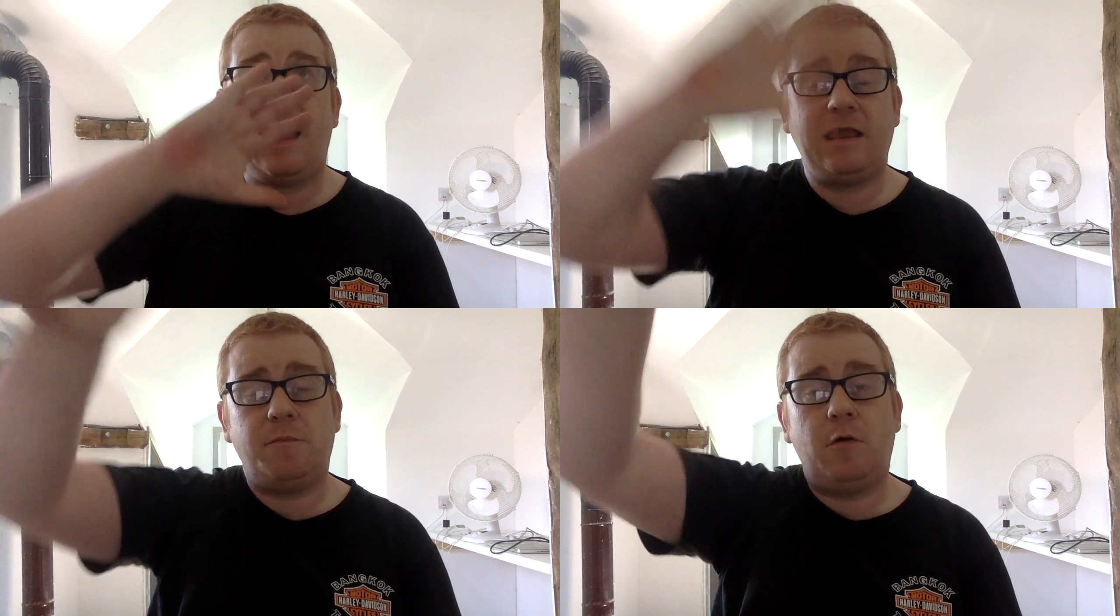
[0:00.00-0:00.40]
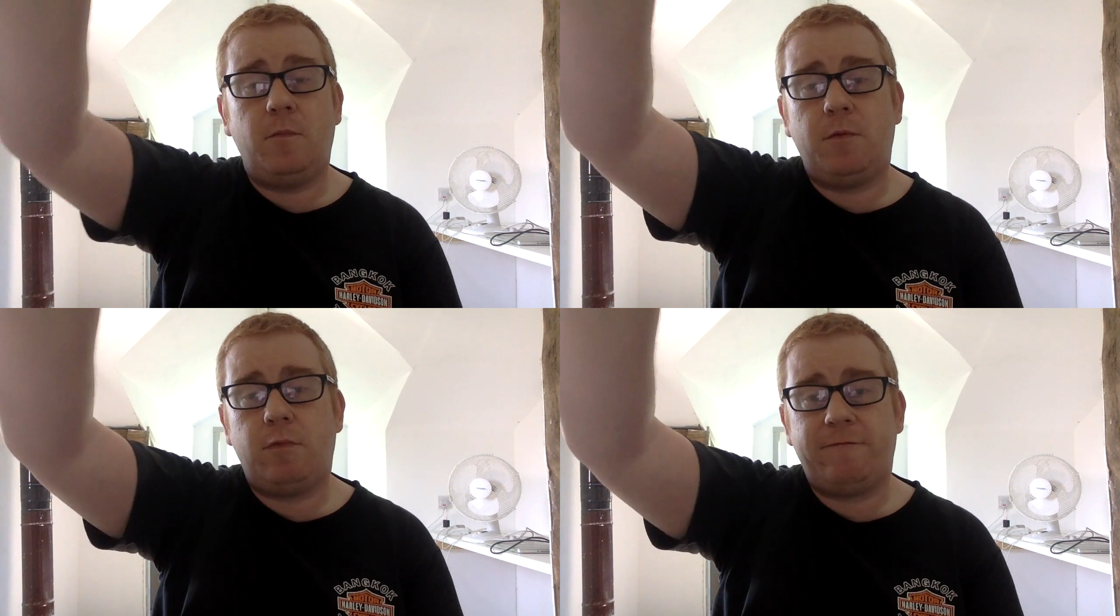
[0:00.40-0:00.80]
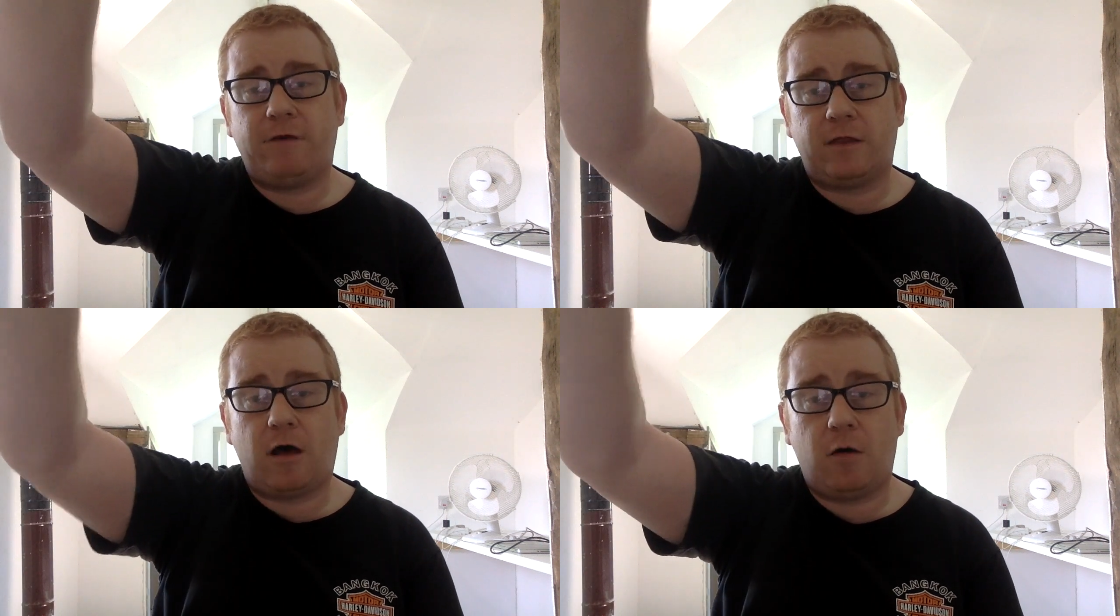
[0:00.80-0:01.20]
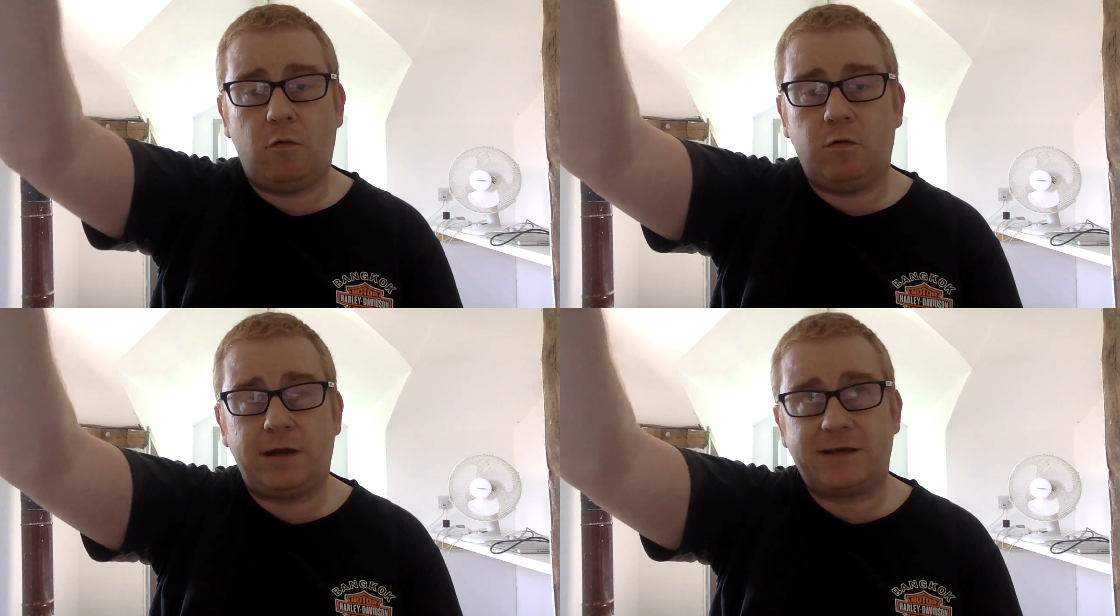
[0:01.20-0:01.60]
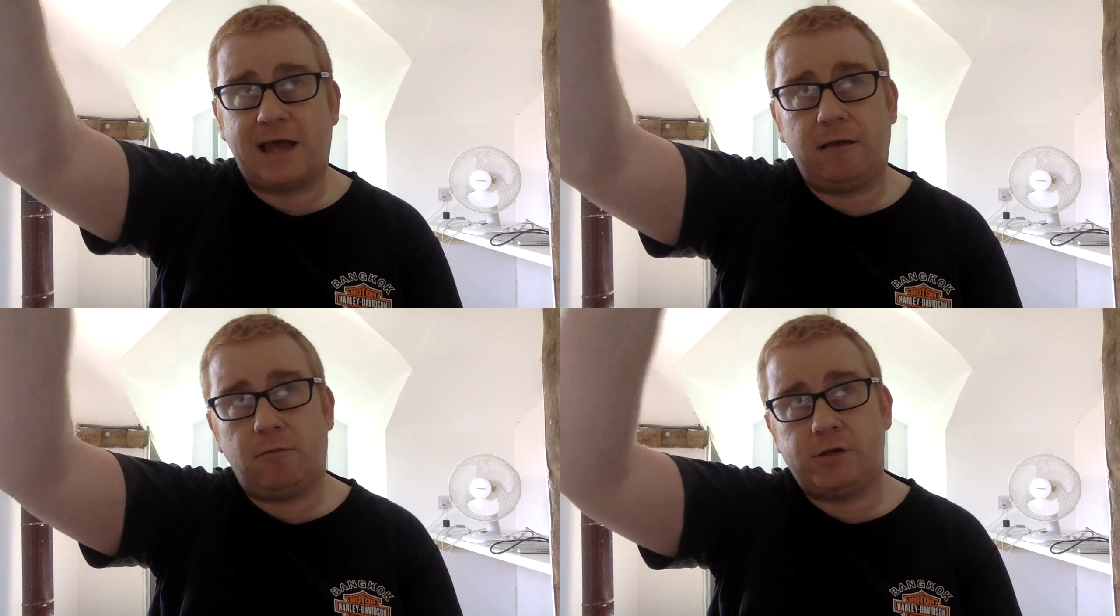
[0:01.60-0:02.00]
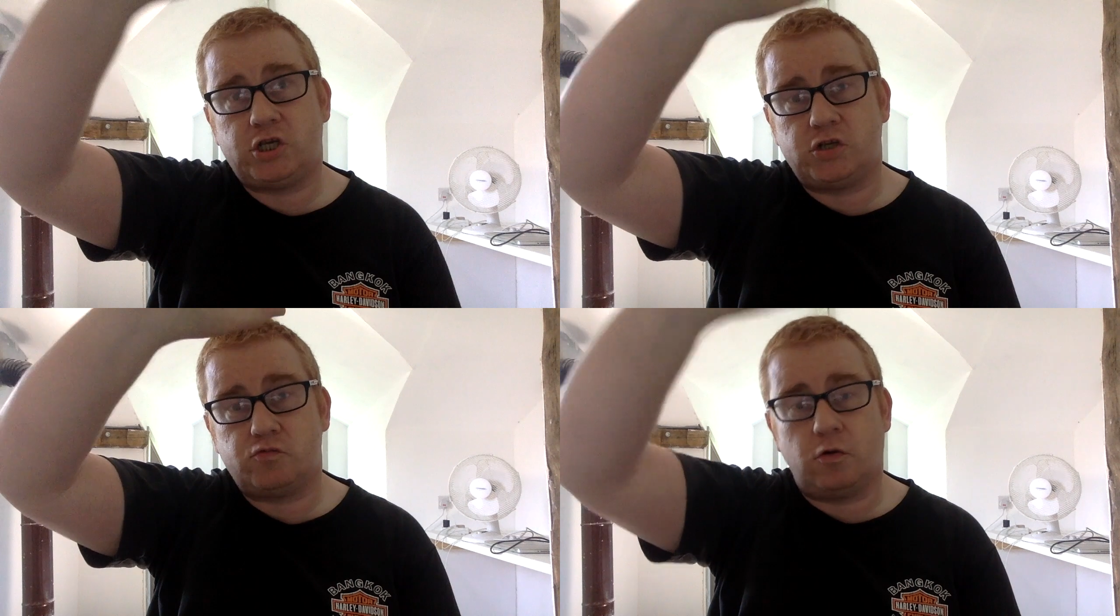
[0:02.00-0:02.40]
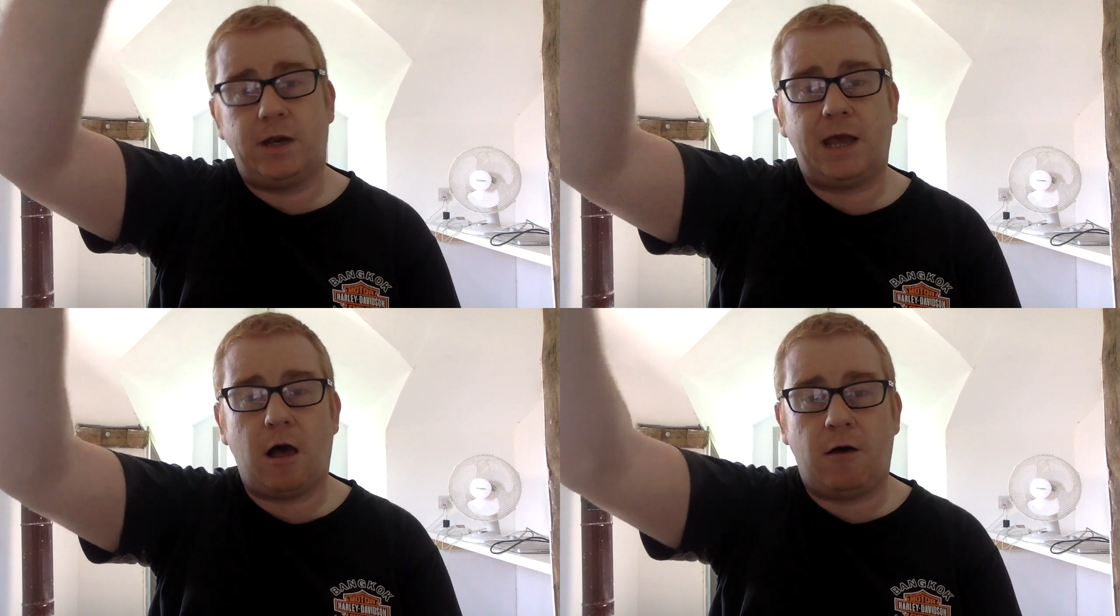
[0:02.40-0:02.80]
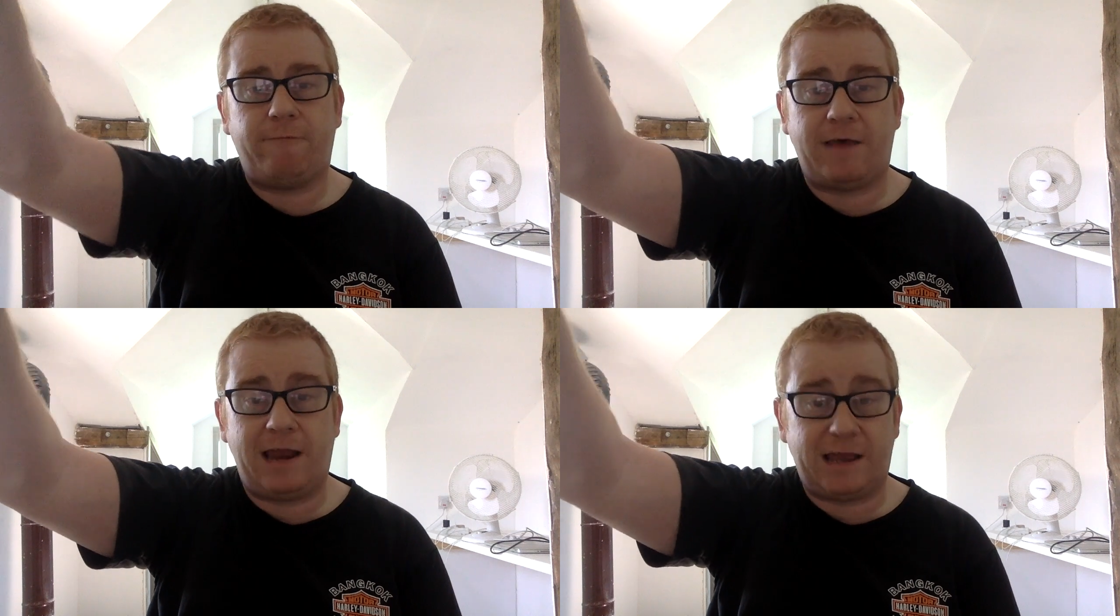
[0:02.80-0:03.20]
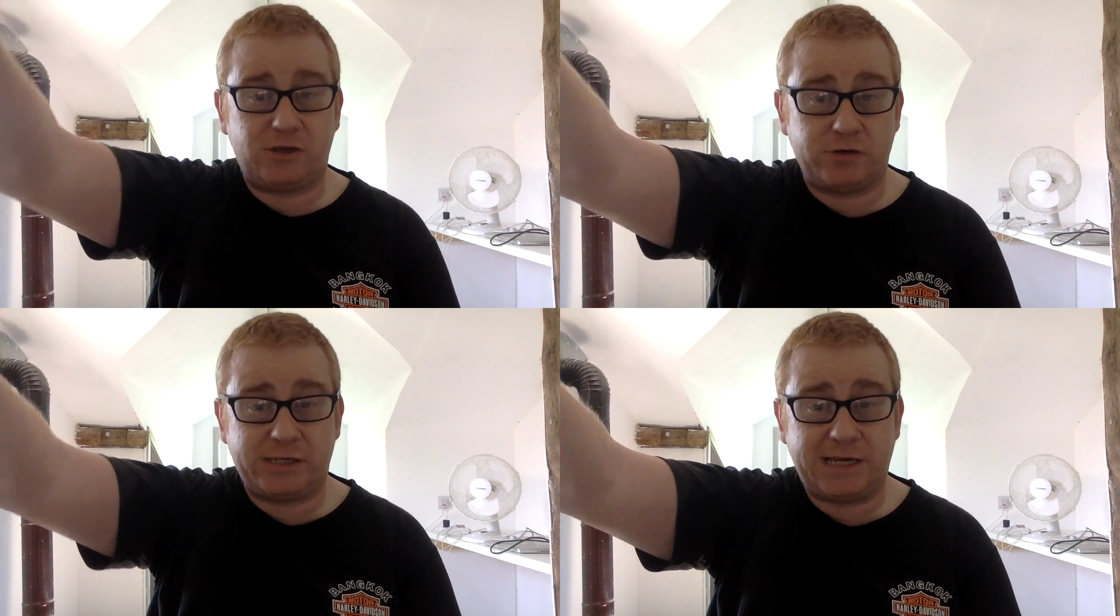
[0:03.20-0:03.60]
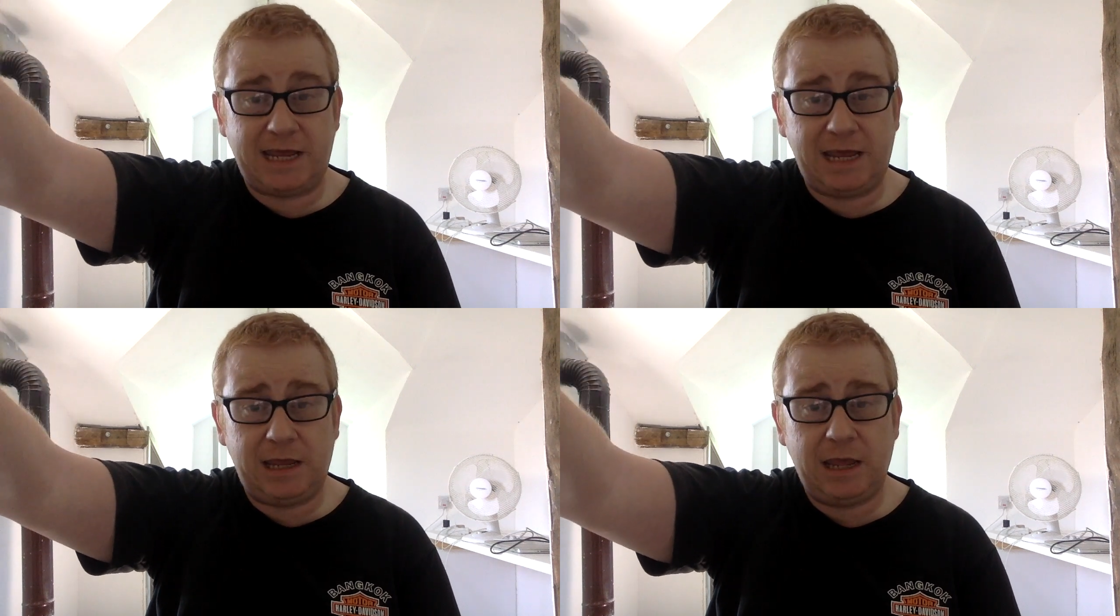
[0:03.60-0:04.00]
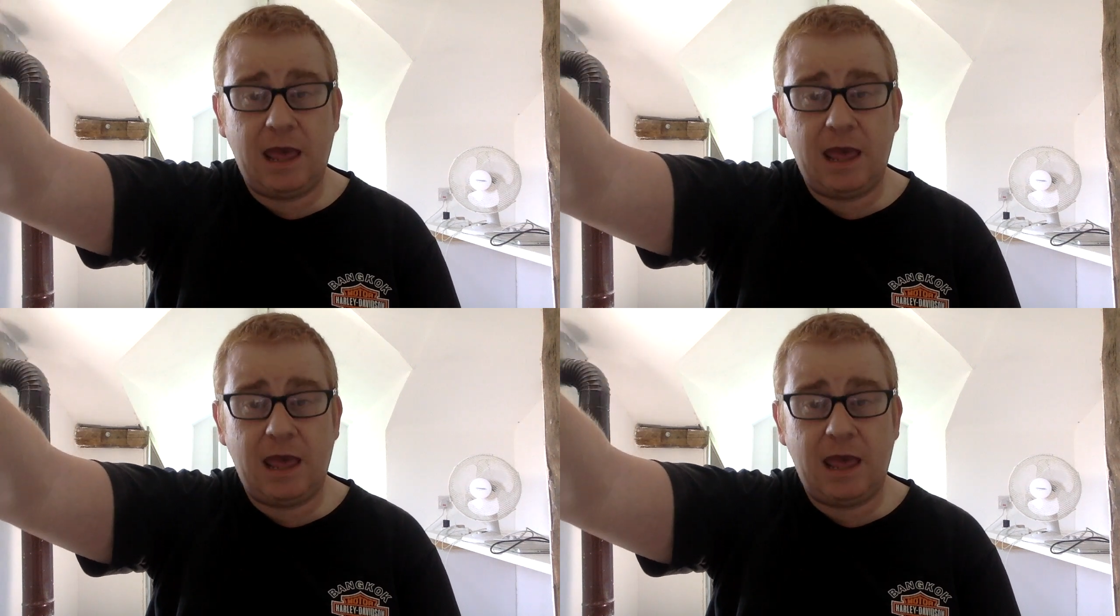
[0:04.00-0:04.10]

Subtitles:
at the moment we've got the hot water tank, which is running off electricity,